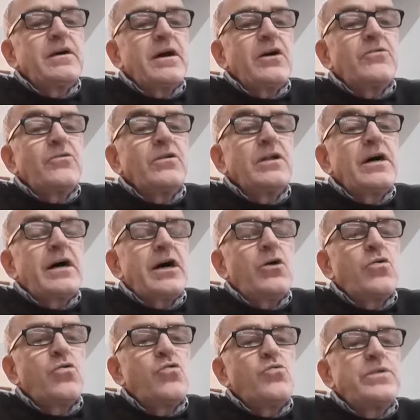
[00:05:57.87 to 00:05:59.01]
a
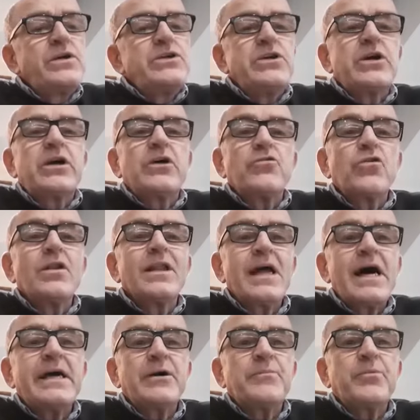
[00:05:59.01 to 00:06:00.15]
hope that you can
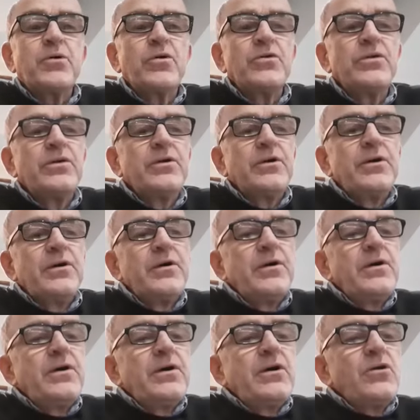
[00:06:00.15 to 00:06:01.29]
rely upon.
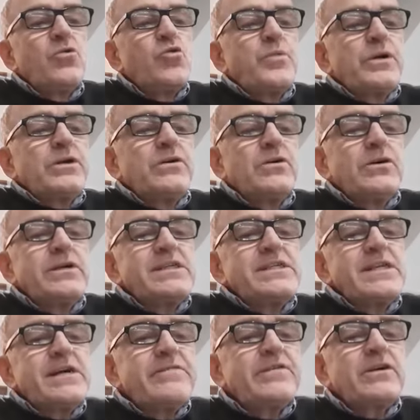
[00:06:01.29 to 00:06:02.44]
Hope in God is
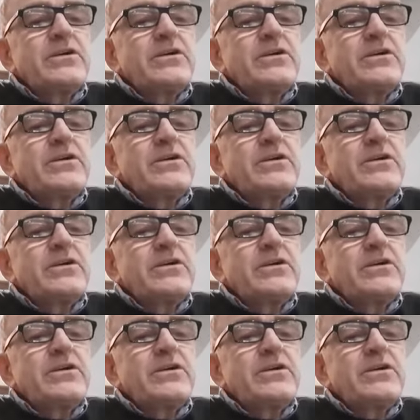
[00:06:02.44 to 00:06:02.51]
never